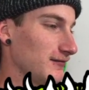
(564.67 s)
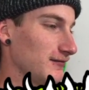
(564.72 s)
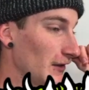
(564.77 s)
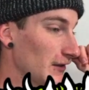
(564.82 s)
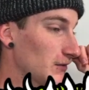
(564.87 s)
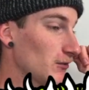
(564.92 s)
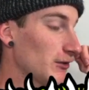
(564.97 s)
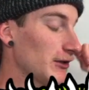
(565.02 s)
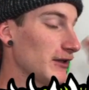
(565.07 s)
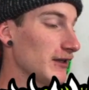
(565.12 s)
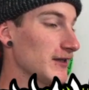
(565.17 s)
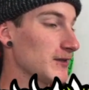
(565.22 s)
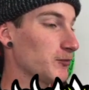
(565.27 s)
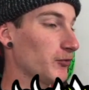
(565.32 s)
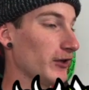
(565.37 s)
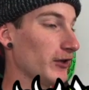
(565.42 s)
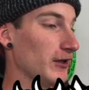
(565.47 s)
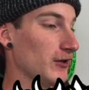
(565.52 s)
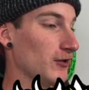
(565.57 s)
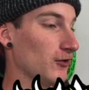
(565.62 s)
This one is
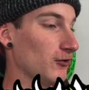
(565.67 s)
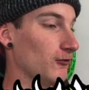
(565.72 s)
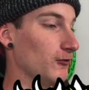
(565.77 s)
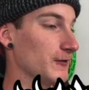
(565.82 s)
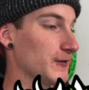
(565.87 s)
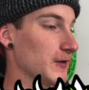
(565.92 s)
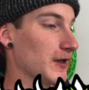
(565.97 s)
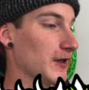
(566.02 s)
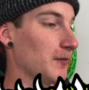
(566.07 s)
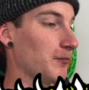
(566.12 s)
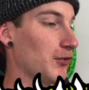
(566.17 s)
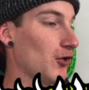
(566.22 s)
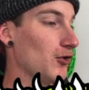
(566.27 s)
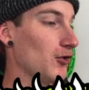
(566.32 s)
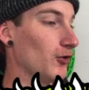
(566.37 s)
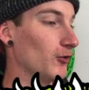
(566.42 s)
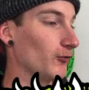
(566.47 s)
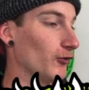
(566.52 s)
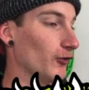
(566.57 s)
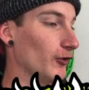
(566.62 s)
pretty cool. It's like a
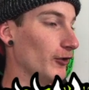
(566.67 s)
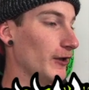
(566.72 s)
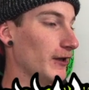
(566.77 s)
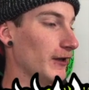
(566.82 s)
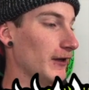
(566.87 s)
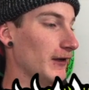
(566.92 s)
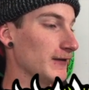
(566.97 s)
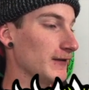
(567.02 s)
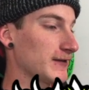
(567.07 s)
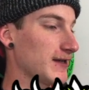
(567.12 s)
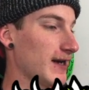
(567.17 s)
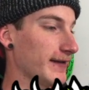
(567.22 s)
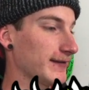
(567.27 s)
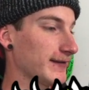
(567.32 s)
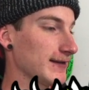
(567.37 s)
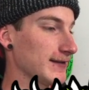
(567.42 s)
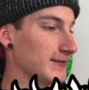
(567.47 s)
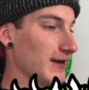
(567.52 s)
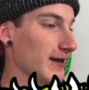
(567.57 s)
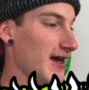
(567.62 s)
Polaroid and it's
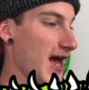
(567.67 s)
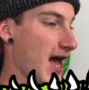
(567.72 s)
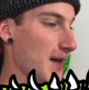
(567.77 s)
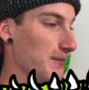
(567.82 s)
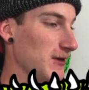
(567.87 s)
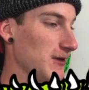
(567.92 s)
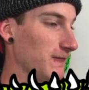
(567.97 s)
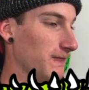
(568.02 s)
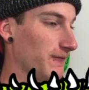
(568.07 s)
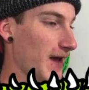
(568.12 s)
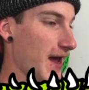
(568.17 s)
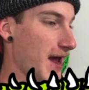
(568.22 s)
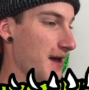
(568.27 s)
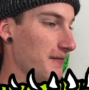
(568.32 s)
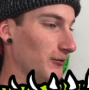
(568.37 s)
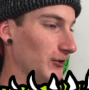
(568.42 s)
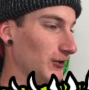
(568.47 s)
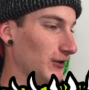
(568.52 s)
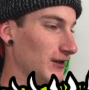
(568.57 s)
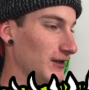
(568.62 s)
got this happy
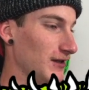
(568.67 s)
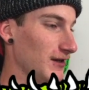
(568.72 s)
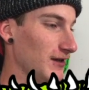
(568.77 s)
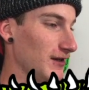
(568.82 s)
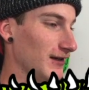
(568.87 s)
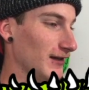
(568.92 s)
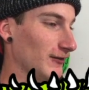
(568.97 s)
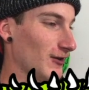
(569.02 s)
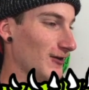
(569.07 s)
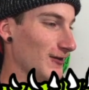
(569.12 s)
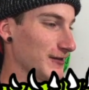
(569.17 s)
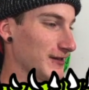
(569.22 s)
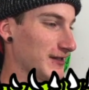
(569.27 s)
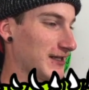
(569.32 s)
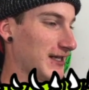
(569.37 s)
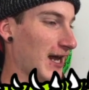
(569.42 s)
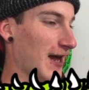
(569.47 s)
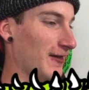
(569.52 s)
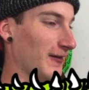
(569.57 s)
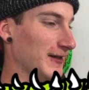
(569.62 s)
family and they're all
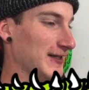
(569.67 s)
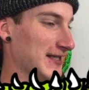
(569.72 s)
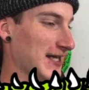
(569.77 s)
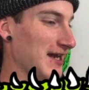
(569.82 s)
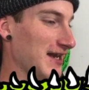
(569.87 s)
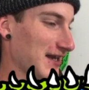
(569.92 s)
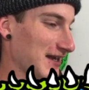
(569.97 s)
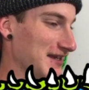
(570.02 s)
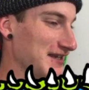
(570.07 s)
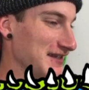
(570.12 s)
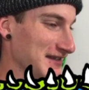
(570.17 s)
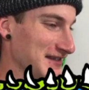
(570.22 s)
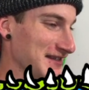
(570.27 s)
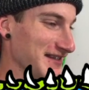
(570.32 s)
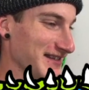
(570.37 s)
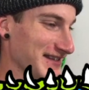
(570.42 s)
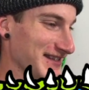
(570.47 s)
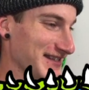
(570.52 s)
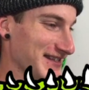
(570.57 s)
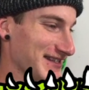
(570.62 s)

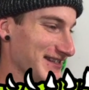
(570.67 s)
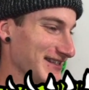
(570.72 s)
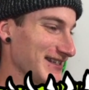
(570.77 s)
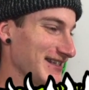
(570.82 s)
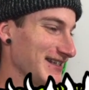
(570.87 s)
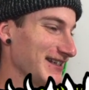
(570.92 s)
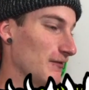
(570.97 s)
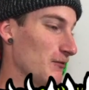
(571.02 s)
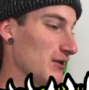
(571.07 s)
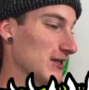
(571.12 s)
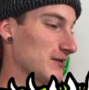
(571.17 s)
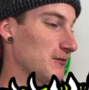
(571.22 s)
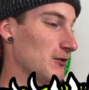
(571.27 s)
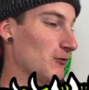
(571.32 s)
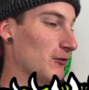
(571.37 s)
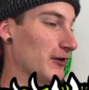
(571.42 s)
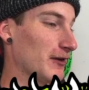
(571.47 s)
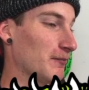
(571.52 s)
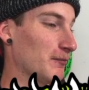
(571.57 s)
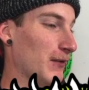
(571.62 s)
skeletons. It makes
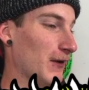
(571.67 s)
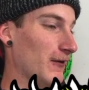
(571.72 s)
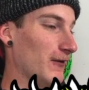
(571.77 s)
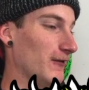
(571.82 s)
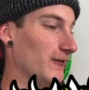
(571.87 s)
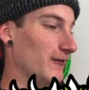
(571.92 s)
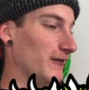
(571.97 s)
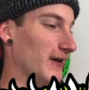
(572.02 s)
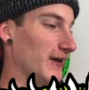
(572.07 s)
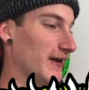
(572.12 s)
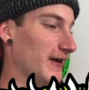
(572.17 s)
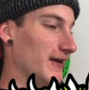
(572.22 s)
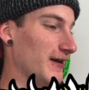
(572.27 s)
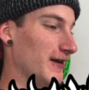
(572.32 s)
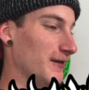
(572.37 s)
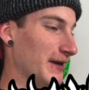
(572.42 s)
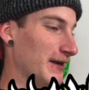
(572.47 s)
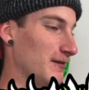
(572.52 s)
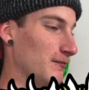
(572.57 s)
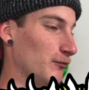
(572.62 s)
me want a burger,
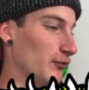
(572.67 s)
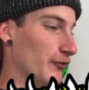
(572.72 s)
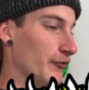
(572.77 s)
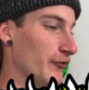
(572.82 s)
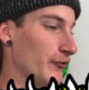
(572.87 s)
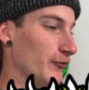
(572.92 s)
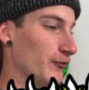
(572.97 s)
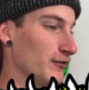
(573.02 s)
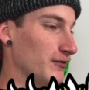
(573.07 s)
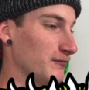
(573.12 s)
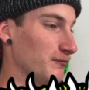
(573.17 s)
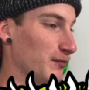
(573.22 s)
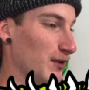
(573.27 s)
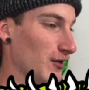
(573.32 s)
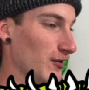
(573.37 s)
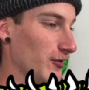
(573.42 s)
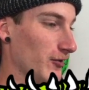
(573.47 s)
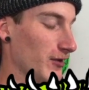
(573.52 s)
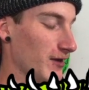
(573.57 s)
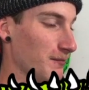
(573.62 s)
damn, and a brew.
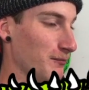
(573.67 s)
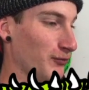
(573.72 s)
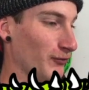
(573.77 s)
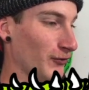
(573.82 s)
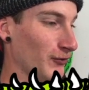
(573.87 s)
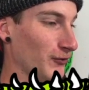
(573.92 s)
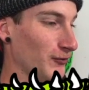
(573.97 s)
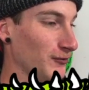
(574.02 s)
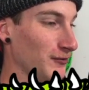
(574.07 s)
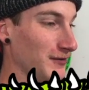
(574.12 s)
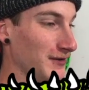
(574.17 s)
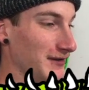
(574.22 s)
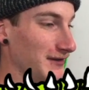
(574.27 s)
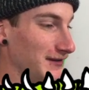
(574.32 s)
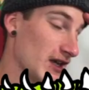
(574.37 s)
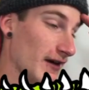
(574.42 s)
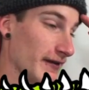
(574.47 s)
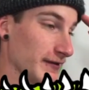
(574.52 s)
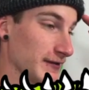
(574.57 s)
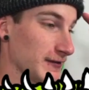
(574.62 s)
Burger and a brew?
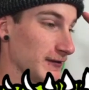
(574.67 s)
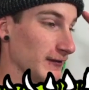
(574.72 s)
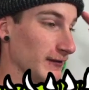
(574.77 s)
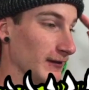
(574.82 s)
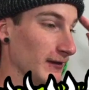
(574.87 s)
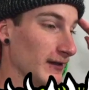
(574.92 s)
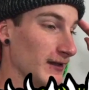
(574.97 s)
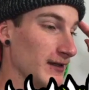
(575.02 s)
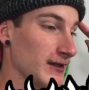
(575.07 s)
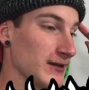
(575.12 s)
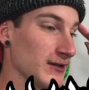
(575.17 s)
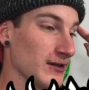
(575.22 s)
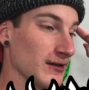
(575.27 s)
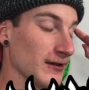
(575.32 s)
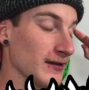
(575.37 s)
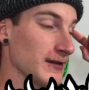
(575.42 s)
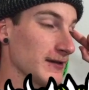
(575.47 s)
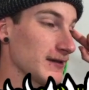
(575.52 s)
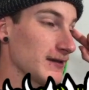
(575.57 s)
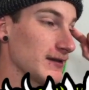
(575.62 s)
Sounds
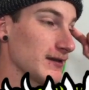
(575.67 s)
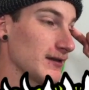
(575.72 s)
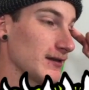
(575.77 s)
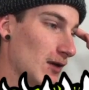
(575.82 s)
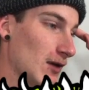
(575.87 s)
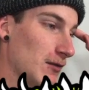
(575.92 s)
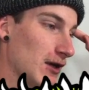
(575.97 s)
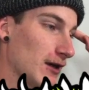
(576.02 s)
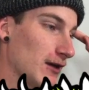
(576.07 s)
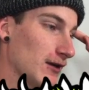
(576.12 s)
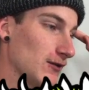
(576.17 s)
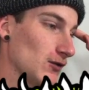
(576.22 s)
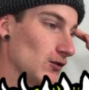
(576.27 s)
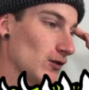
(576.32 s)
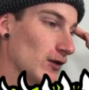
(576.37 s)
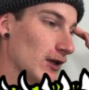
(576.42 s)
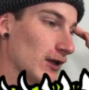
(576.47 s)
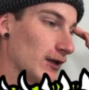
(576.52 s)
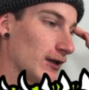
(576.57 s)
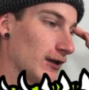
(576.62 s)
delicious. Maybe I could
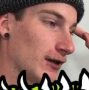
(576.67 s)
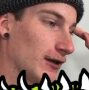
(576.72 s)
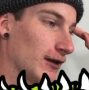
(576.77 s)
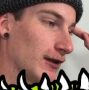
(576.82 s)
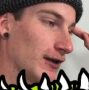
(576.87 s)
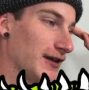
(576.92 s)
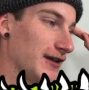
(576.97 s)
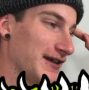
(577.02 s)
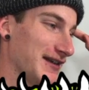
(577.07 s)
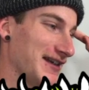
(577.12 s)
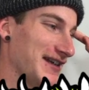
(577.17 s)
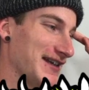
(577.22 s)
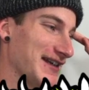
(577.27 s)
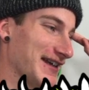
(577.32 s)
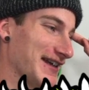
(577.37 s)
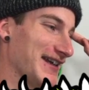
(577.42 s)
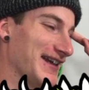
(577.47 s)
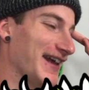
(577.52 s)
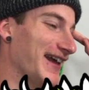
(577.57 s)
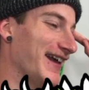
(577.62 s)
do like a
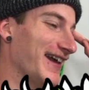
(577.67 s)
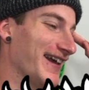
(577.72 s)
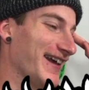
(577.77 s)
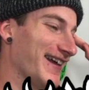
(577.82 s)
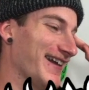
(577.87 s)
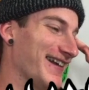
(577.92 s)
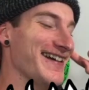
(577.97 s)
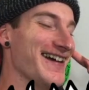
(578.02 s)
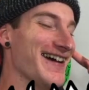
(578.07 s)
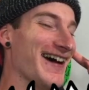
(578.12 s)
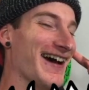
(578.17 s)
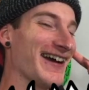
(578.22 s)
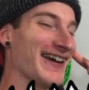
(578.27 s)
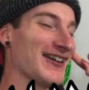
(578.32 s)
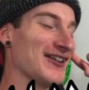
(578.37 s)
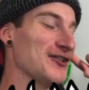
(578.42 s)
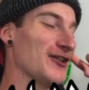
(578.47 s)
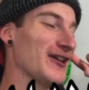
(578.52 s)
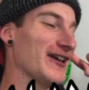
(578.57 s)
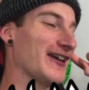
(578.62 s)
I
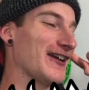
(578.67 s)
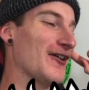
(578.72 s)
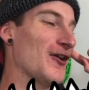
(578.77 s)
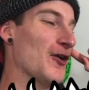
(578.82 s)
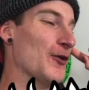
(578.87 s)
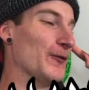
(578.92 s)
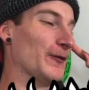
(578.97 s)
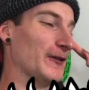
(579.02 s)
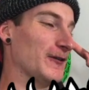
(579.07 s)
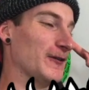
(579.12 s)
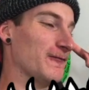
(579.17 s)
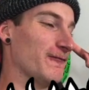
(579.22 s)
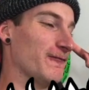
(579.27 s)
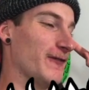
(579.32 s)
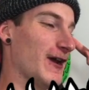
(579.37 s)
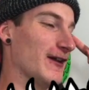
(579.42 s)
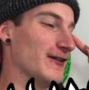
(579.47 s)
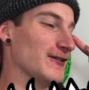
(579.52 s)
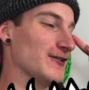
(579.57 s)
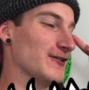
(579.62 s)
could do like an
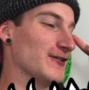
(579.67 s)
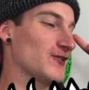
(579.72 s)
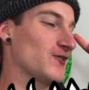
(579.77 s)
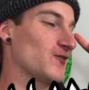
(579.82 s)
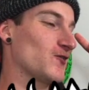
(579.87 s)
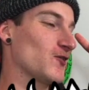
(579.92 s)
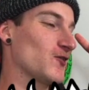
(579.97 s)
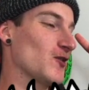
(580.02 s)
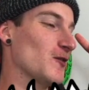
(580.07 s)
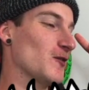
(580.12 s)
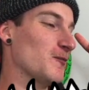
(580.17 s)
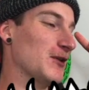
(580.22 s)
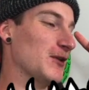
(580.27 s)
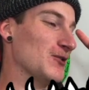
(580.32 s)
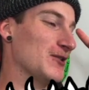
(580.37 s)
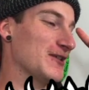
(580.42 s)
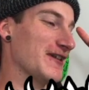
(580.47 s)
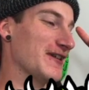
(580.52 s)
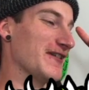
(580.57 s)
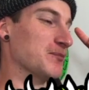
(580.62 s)
OnlyFans tribute to
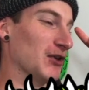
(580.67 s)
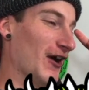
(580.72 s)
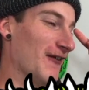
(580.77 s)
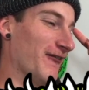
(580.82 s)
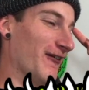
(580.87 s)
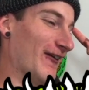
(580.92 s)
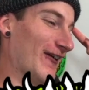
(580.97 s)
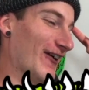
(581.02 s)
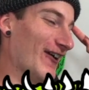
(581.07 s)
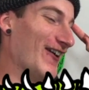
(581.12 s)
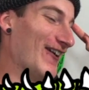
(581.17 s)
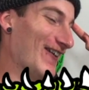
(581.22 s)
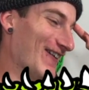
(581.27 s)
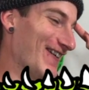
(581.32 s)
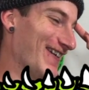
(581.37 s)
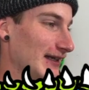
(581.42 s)
this book cover.